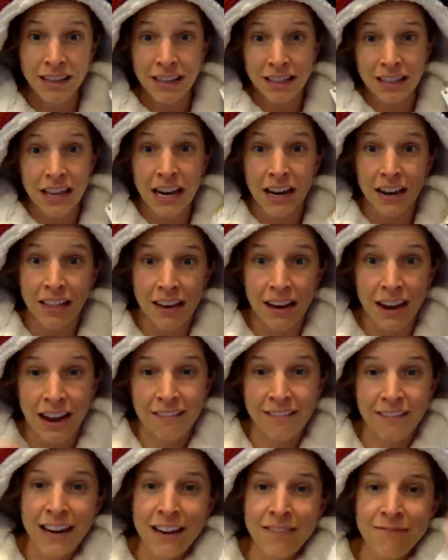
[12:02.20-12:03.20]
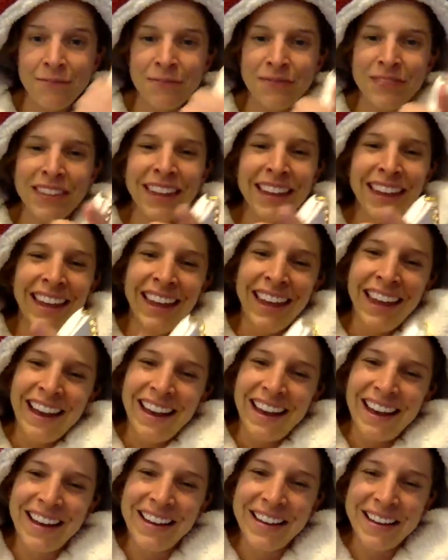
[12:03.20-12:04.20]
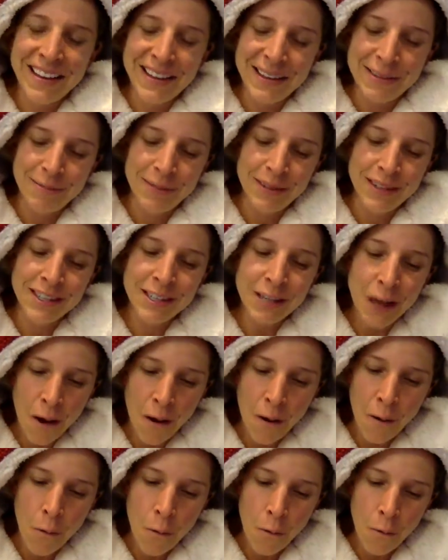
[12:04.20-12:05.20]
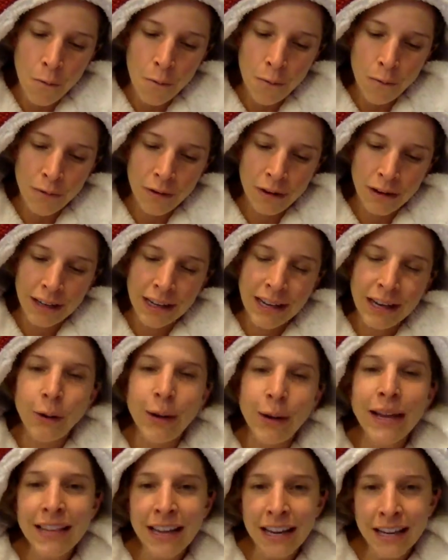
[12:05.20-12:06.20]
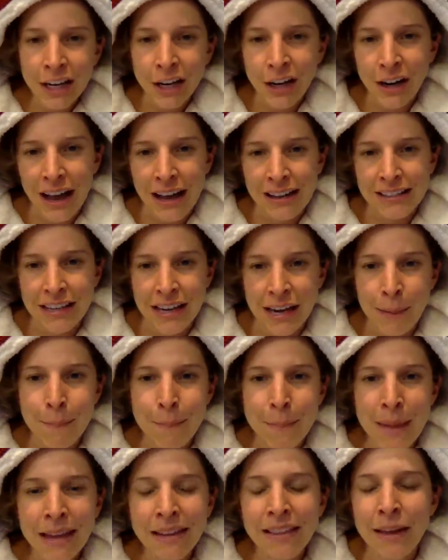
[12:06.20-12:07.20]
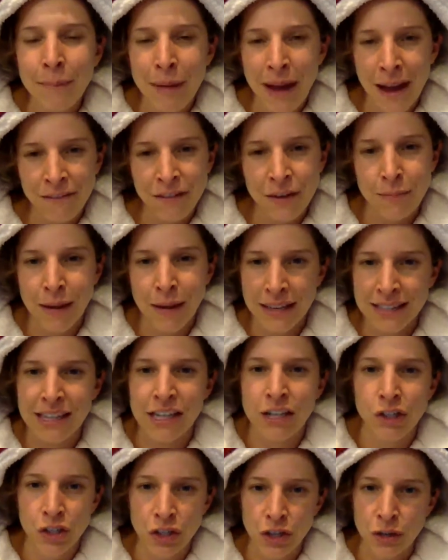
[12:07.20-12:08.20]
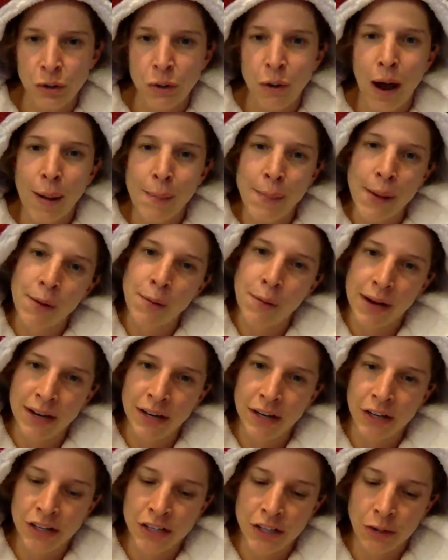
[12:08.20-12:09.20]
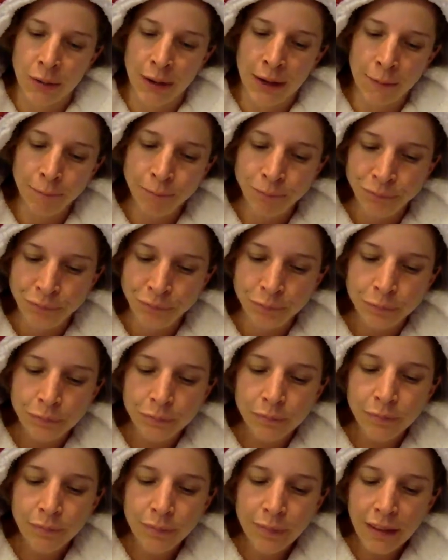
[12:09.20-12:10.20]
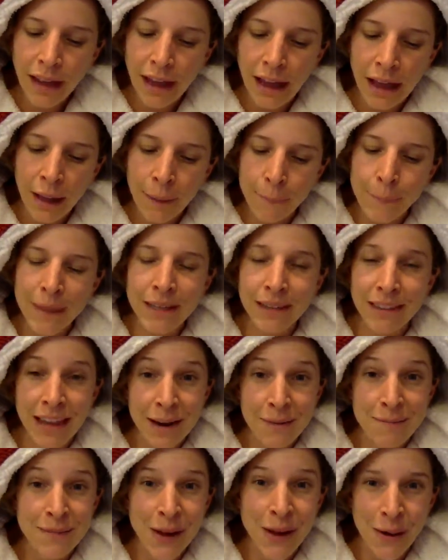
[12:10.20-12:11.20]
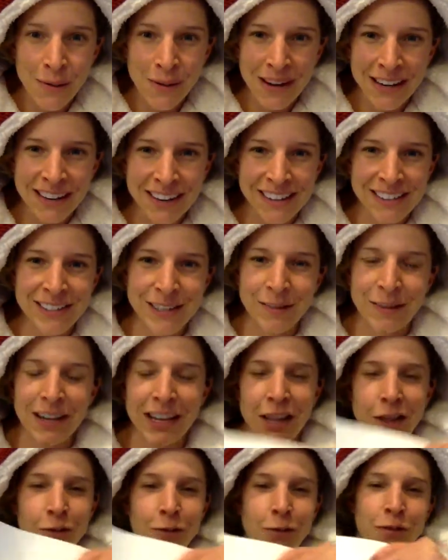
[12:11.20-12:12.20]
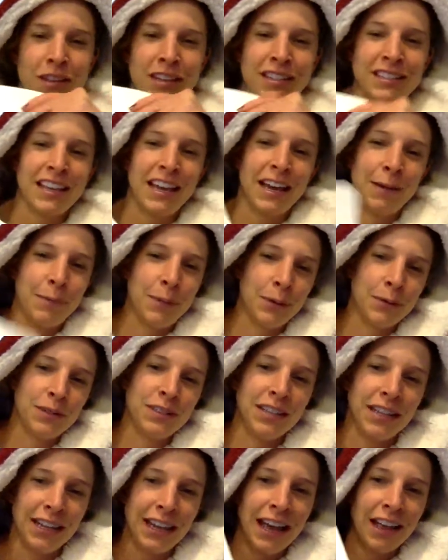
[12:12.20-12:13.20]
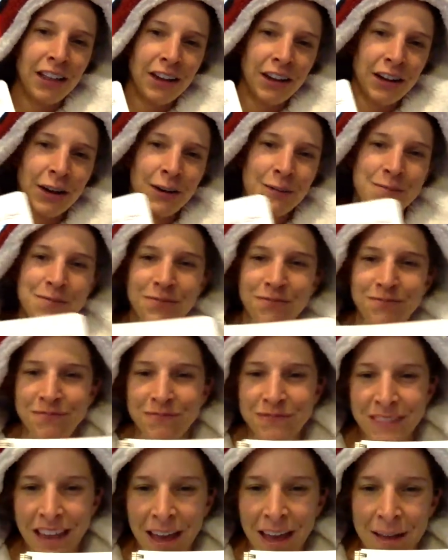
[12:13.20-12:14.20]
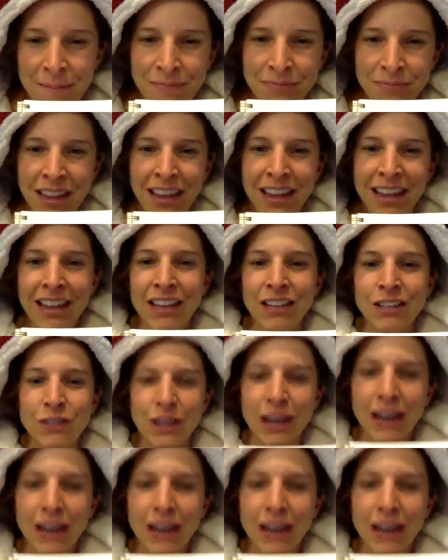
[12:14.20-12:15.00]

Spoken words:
at the end of the day, right? So create that curiosity, make them have to message you about what you're doing, but let them know what you're doing through this kind of posting calendar, okay? So